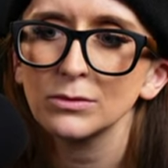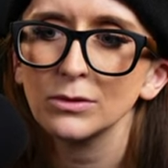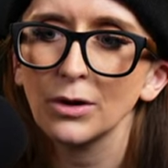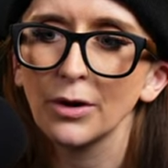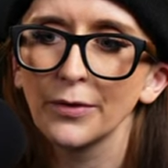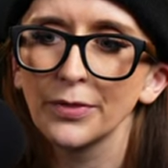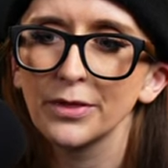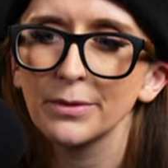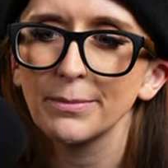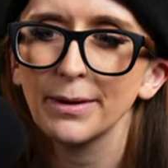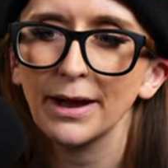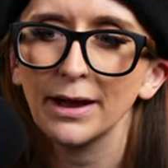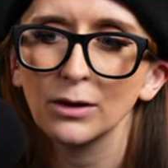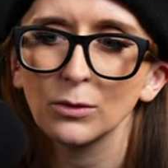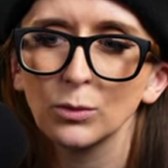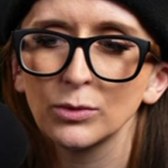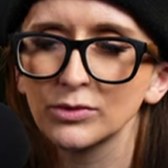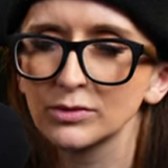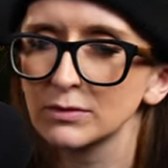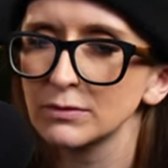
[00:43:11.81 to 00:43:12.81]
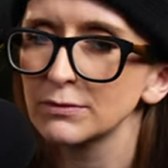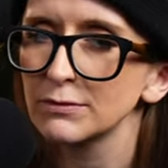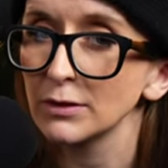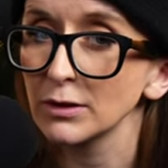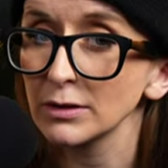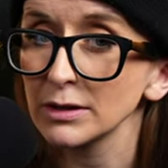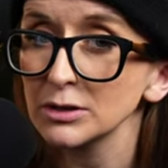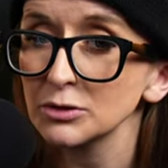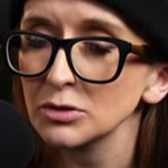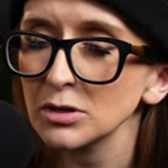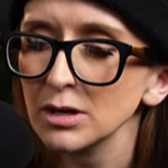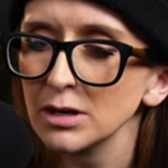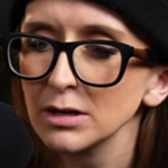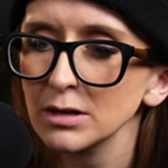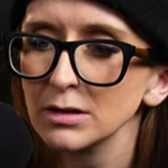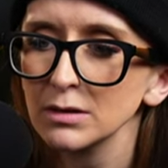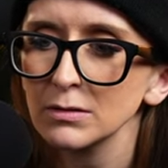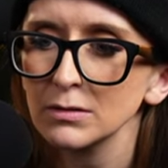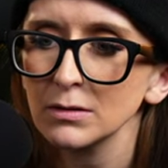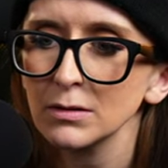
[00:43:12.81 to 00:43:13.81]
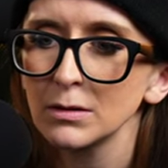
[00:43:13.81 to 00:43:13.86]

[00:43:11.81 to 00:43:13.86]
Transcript: on the back wasn't fully dry,